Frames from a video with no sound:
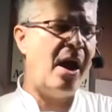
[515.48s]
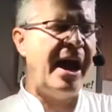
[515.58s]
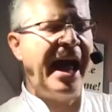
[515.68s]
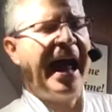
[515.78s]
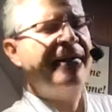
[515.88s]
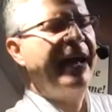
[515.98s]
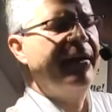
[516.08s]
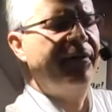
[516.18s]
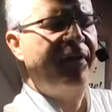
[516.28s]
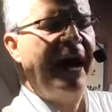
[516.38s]
I have
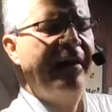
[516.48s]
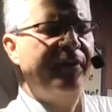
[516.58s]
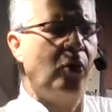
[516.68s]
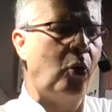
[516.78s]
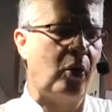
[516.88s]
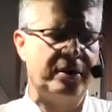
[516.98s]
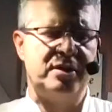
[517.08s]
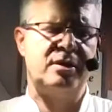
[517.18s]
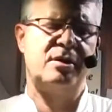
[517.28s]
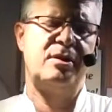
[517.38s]
a
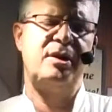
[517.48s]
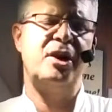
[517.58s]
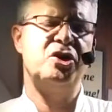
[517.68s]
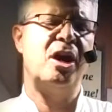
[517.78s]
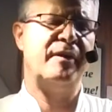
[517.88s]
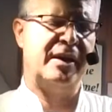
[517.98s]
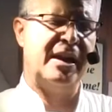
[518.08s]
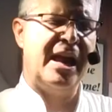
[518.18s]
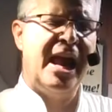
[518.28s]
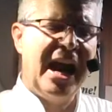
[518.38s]
5-quart Dutch oven.
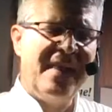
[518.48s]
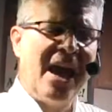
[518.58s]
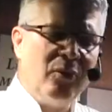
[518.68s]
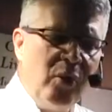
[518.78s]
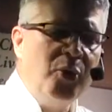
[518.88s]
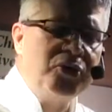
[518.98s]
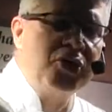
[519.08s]
And that roast